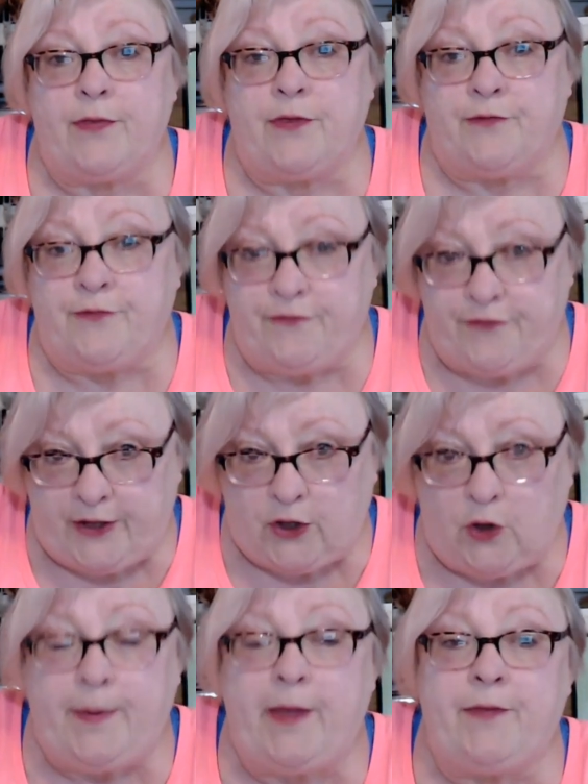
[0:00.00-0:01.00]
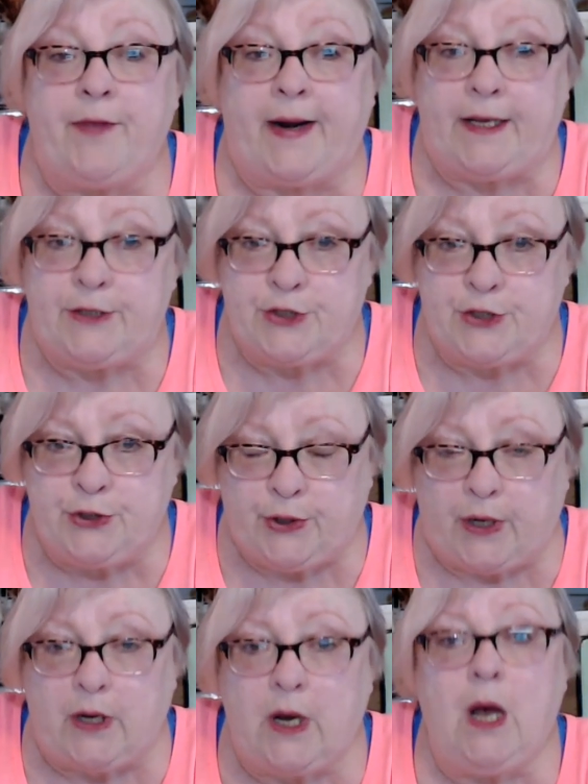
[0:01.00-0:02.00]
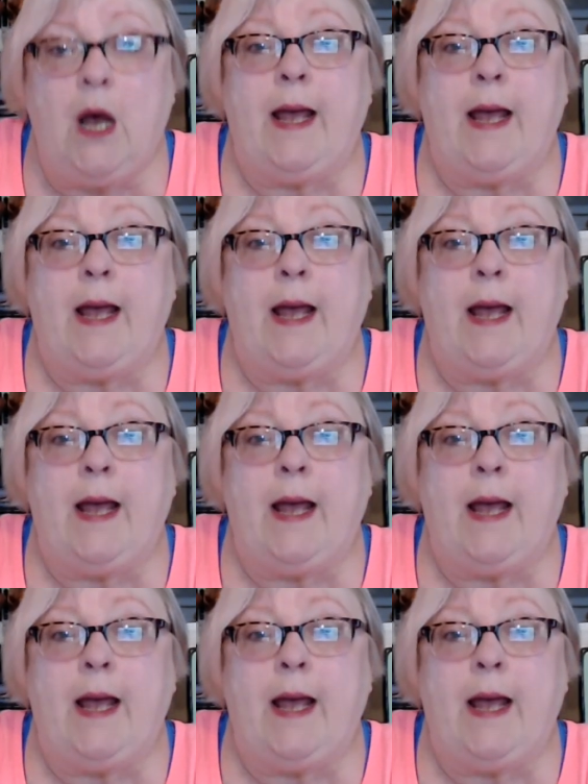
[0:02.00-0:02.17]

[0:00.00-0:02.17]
the film that I took